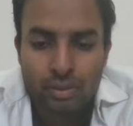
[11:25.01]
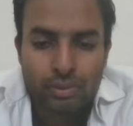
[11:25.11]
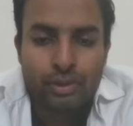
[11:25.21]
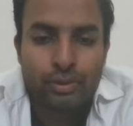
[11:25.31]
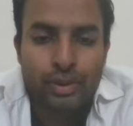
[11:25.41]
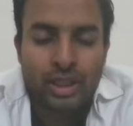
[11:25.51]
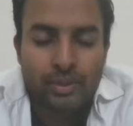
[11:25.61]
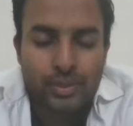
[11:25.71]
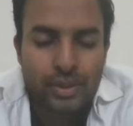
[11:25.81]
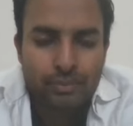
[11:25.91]
which won't
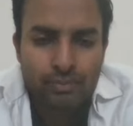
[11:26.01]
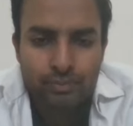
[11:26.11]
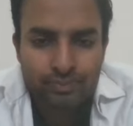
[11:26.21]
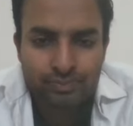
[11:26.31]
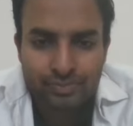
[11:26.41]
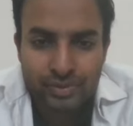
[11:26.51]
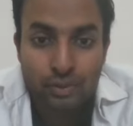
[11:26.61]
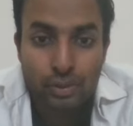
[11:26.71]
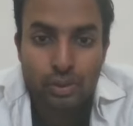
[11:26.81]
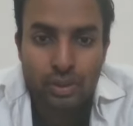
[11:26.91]
help them.
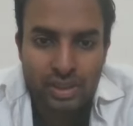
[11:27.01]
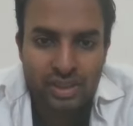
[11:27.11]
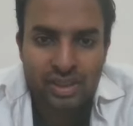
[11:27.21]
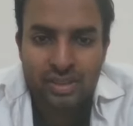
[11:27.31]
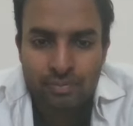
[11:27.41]
Of course,